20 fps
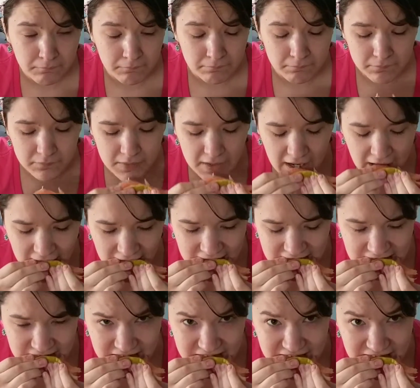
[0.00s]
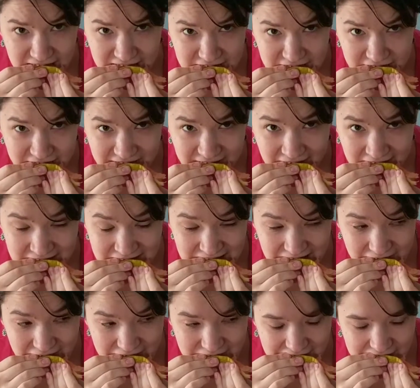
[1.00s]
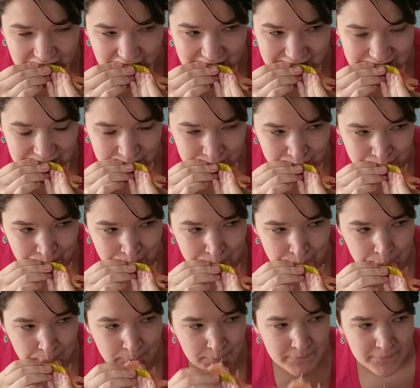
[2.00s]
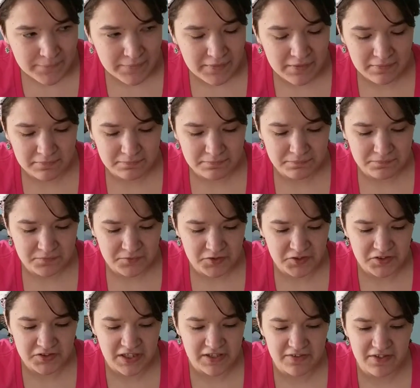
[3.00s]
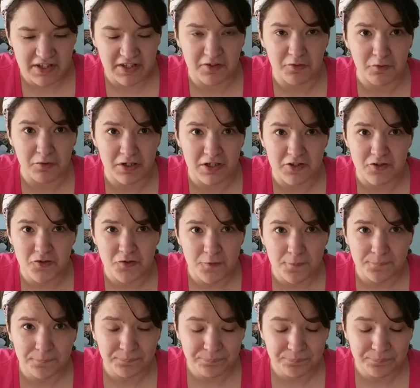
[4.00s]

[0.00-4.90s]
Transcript: Hmm. It's actually not sour at all. just tastes like an orange.